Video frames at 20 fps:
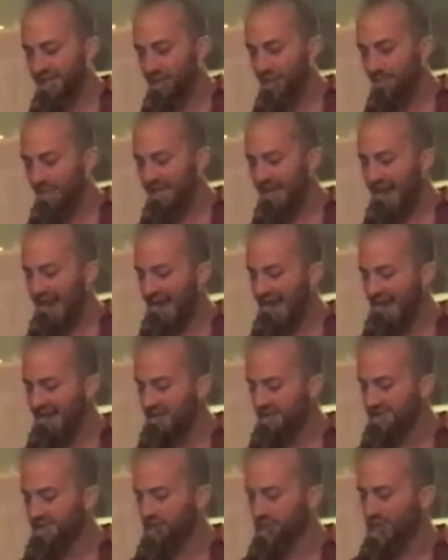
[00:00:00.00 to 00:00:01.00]
human
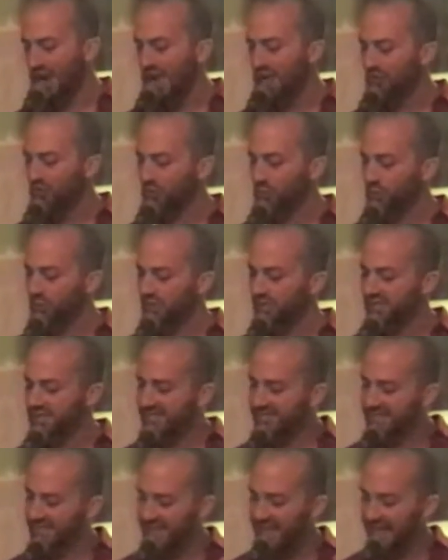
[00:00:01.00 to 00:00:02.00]
hands around the
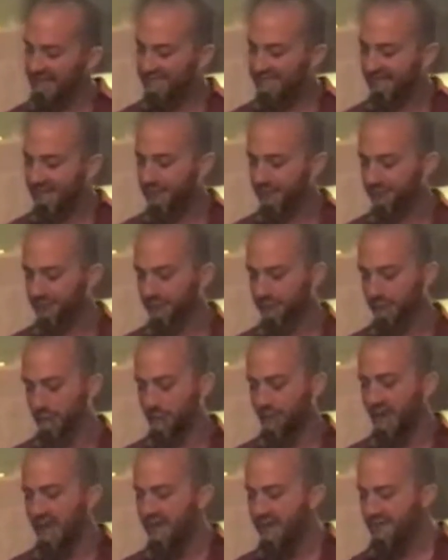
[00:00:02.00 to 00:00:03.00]
world selected a
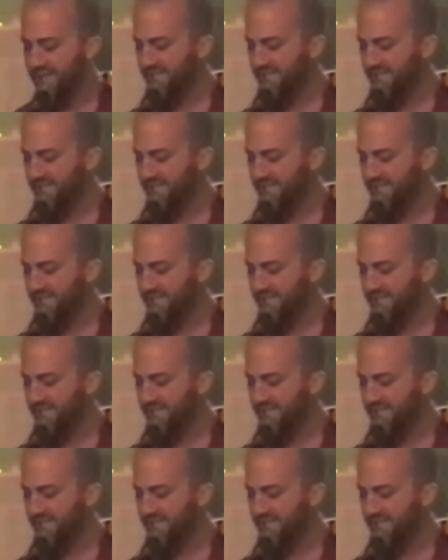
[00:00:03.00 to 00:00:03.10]
fruit,